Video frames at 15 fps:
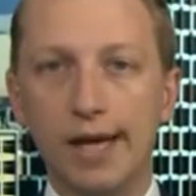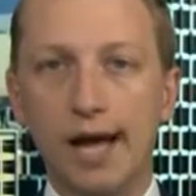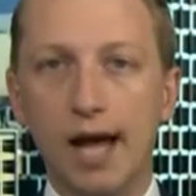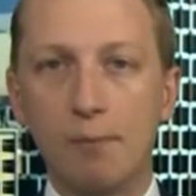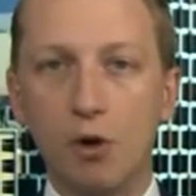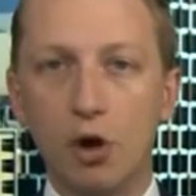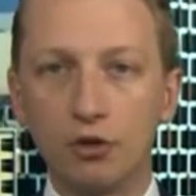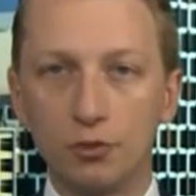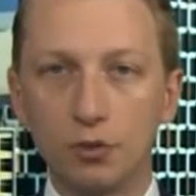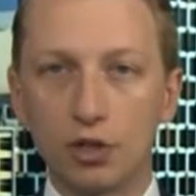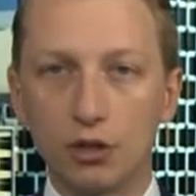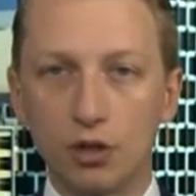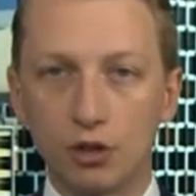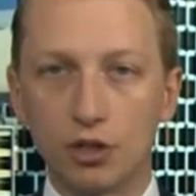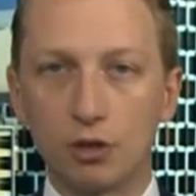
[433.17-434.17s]
Um,
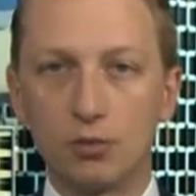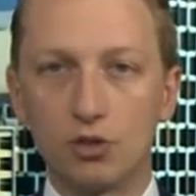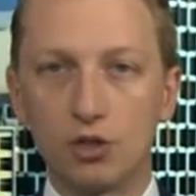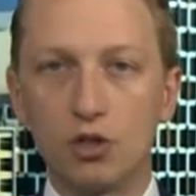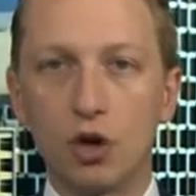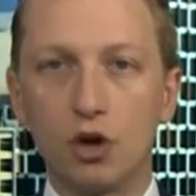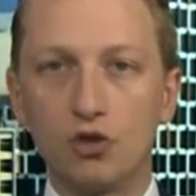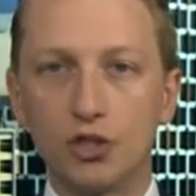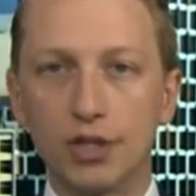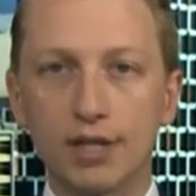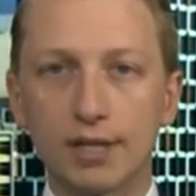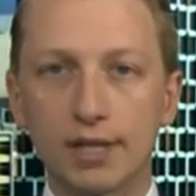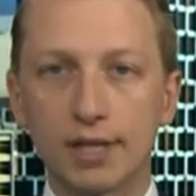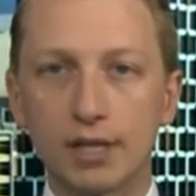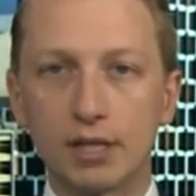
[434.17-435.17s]
ultimately, though, Tom, as you know,
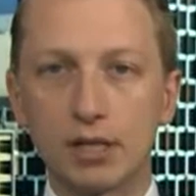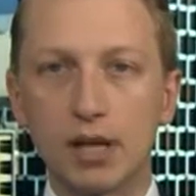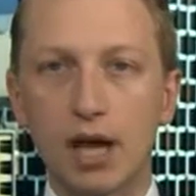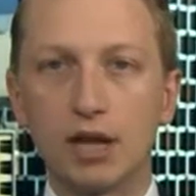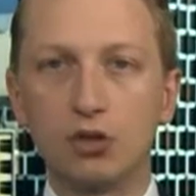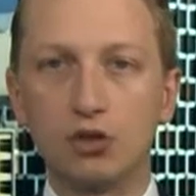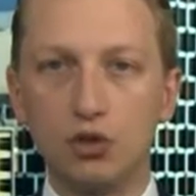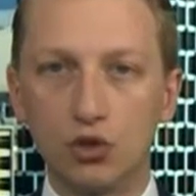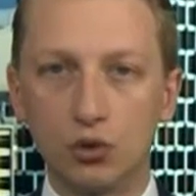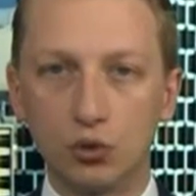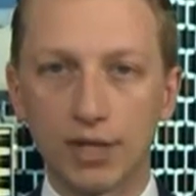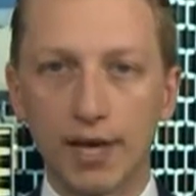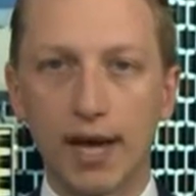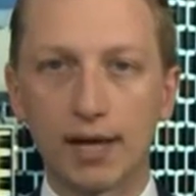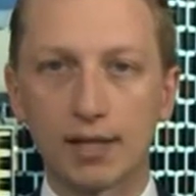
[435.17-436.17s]
GST is an unusual
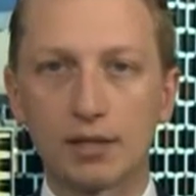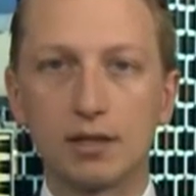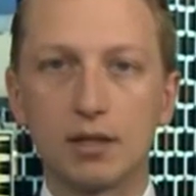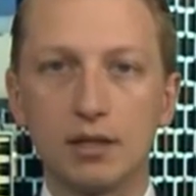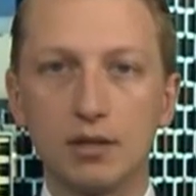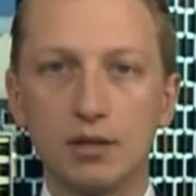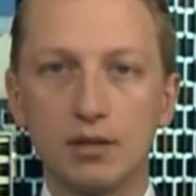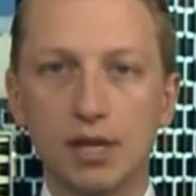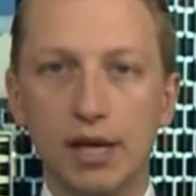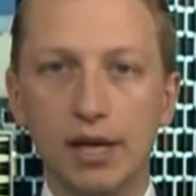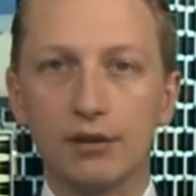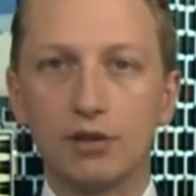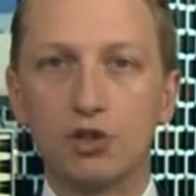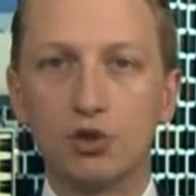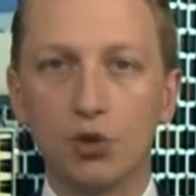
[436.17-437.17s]
tax and it is
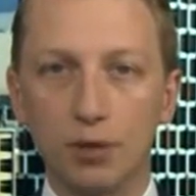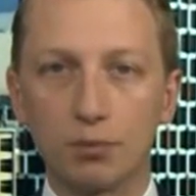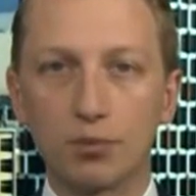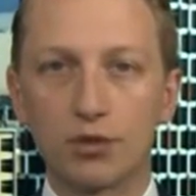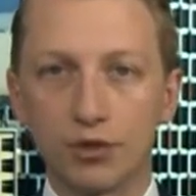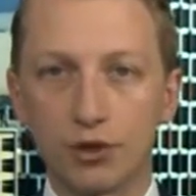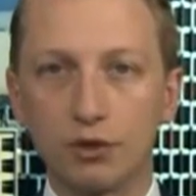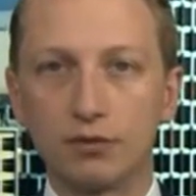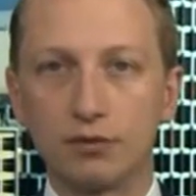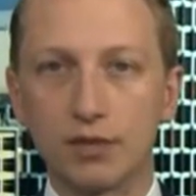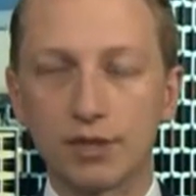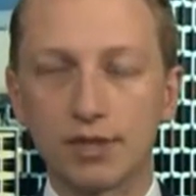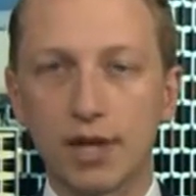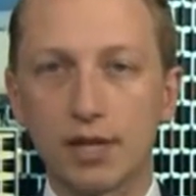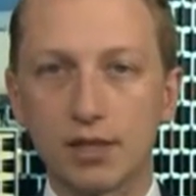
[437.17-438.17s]
the joint preserve of
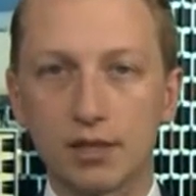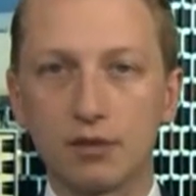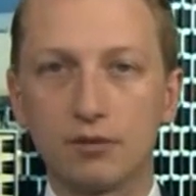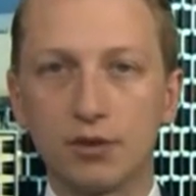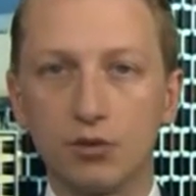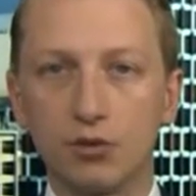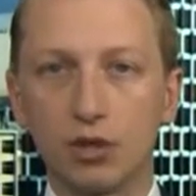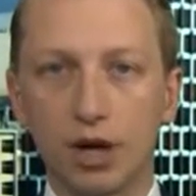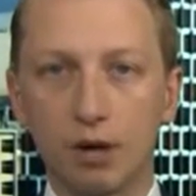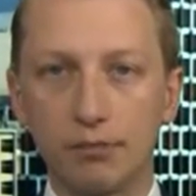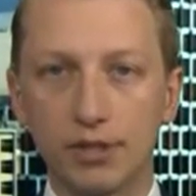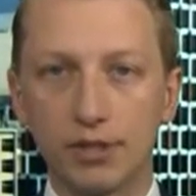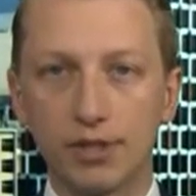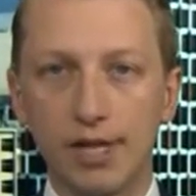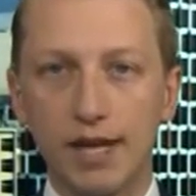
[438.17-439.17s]
the states and the federal
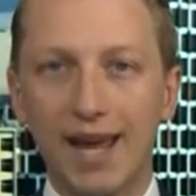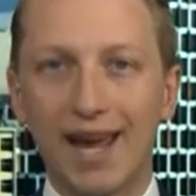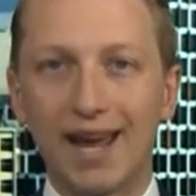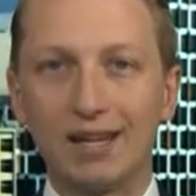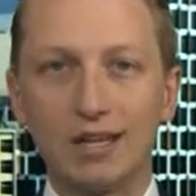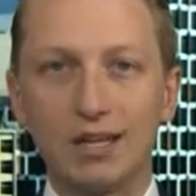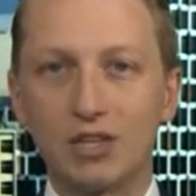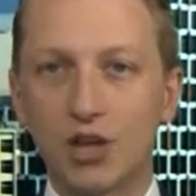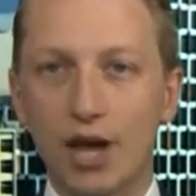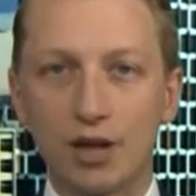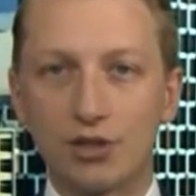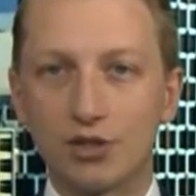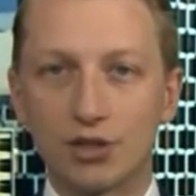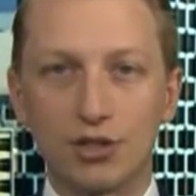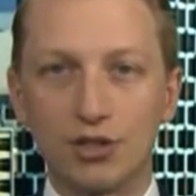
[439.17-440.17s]
government, and any
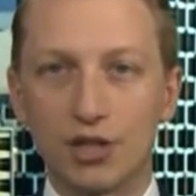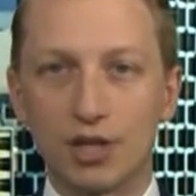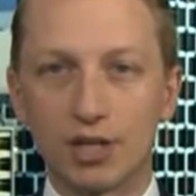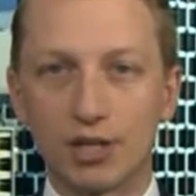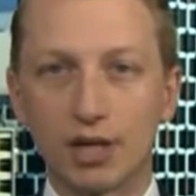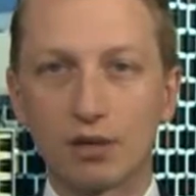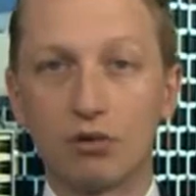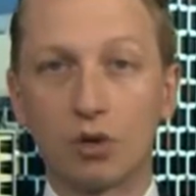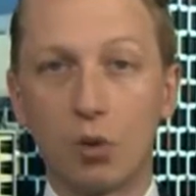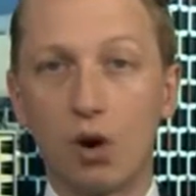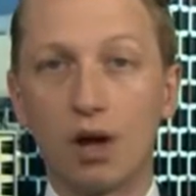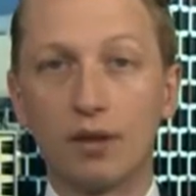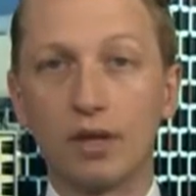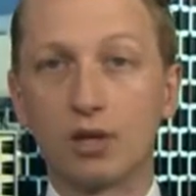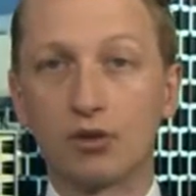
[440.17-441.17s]
changes to the GST
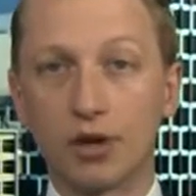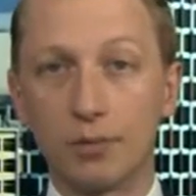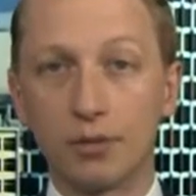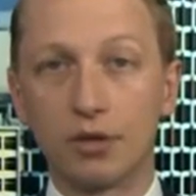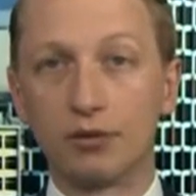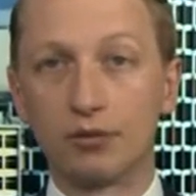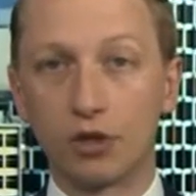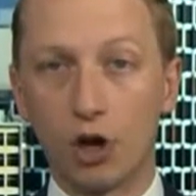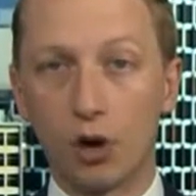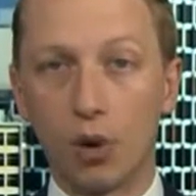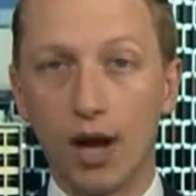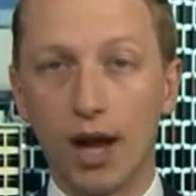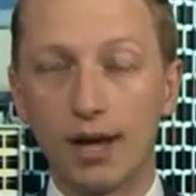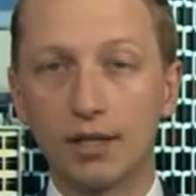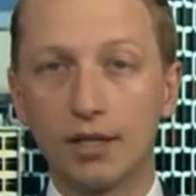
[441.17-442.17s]
require the agreement of
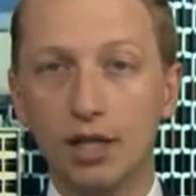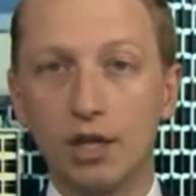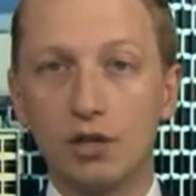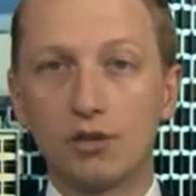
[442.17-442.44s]
COAG.